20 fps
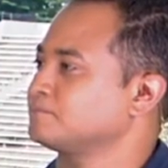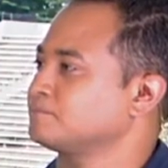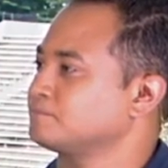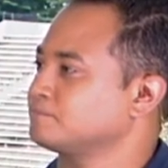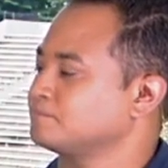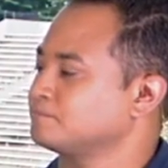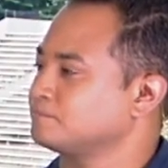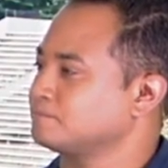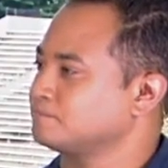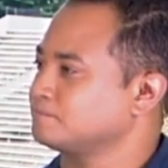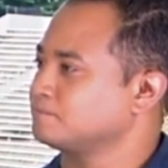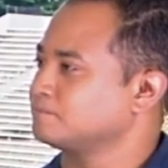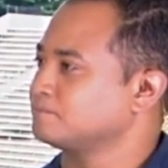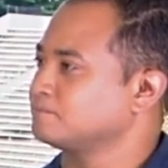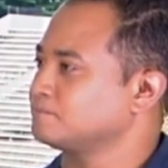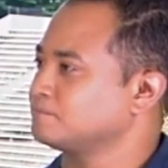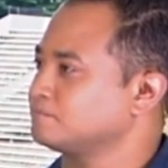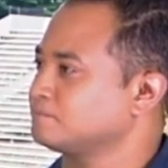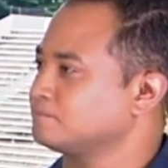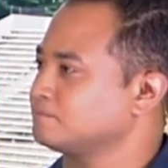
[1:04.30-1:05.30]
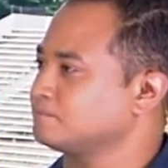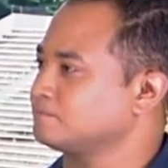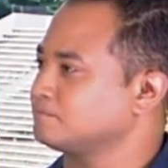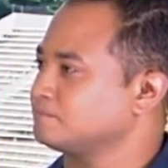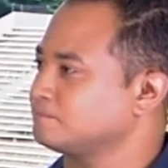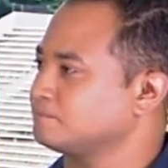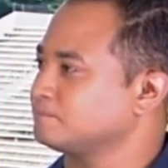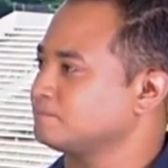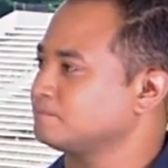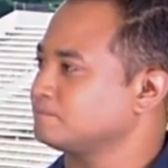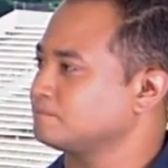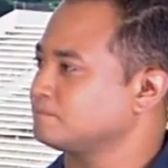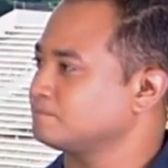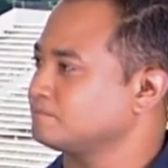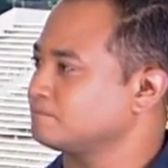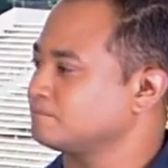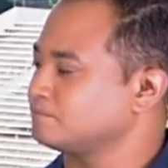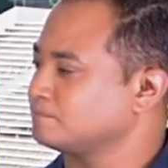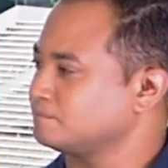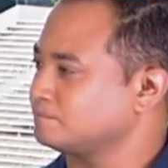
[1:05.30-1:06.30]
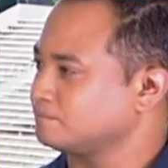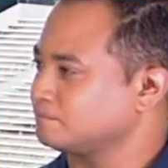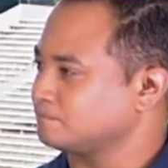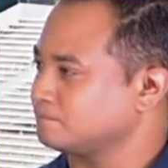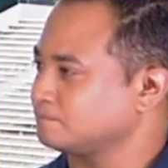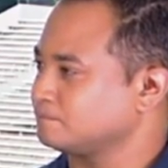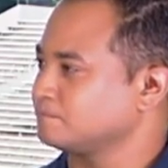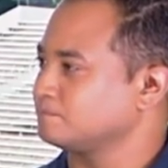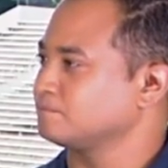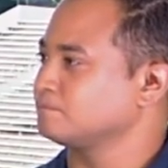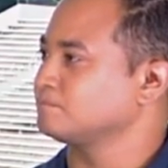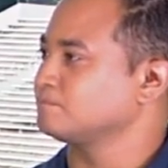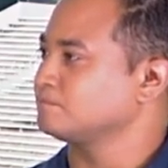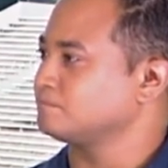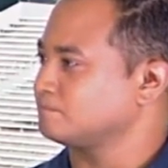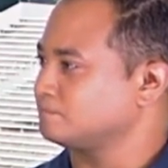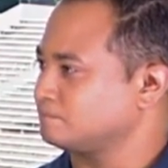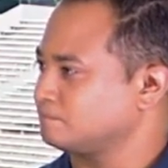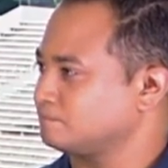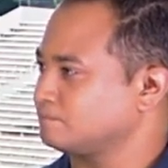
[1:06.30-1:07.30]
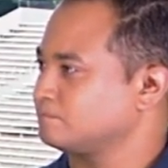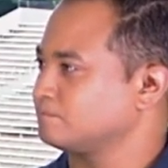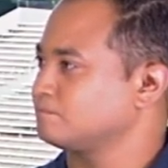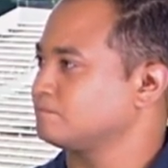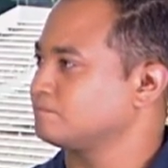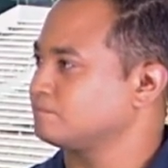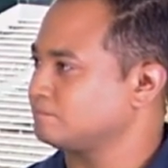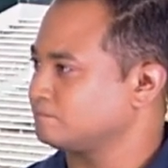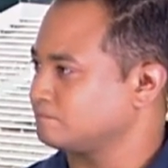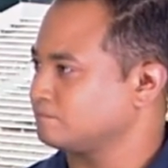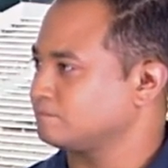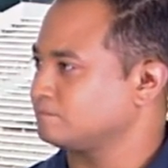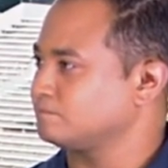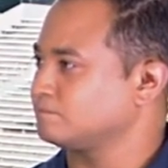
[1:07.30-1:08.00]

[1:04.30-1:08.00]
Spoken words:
The person shown says nothing.